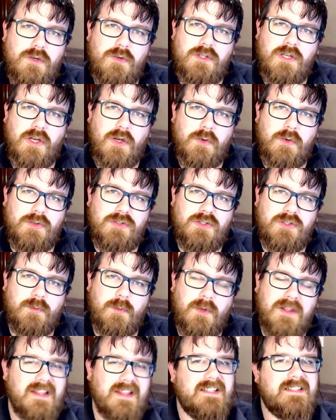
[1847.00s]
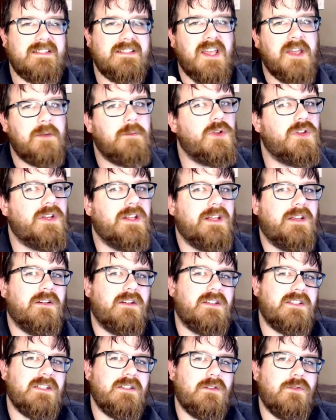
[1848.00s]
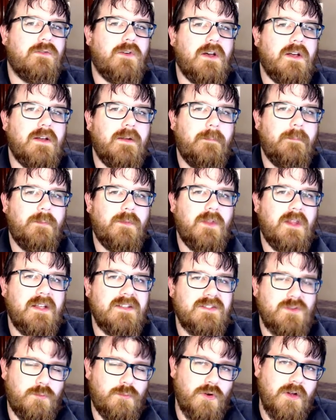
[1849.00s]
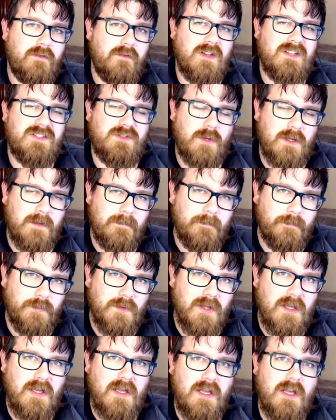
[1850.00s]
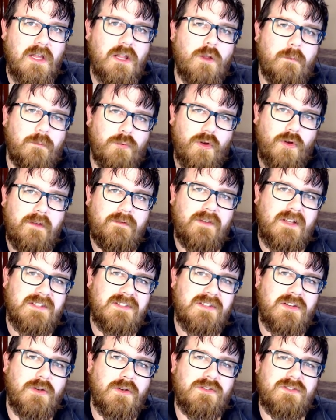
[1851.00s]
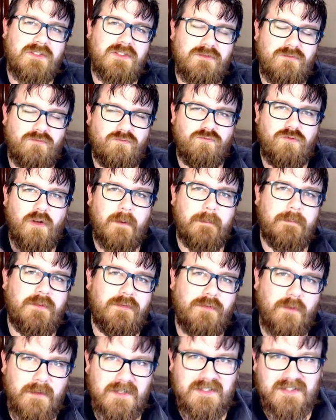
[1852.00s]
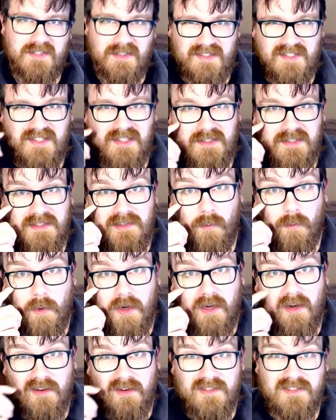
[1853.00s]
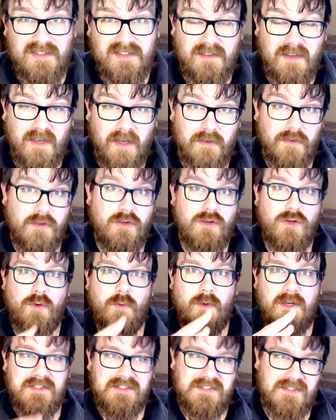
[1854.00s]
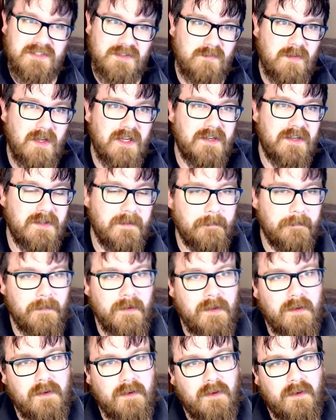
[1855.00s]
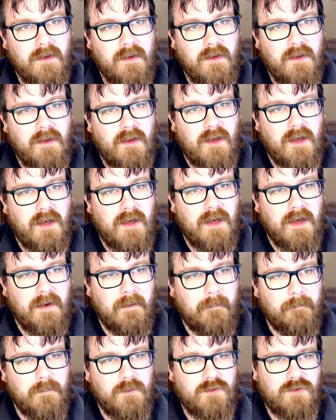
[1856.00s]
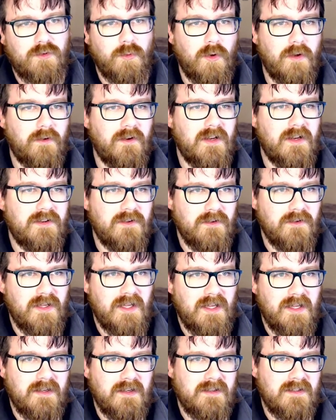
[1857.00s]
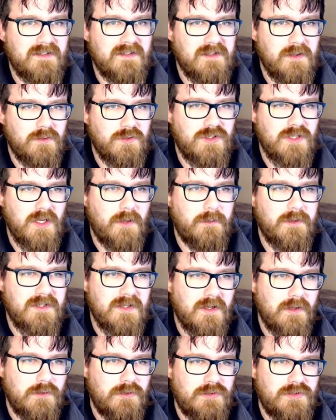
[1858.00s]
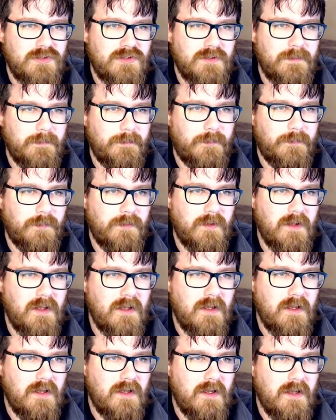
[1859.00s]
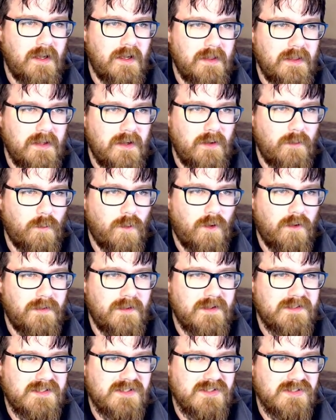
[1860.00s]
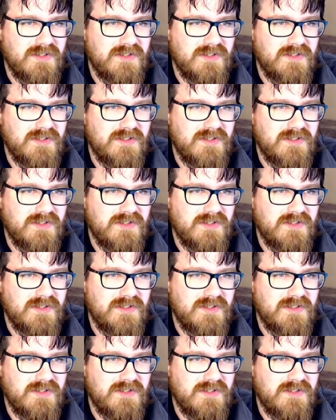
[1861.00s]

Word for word: toast with the same unique identifier as a previous one, the previous toast is ripped from existence in Windows and the new one is displayed. Um, so what I'm going to do here is I'll show a toast and then what this is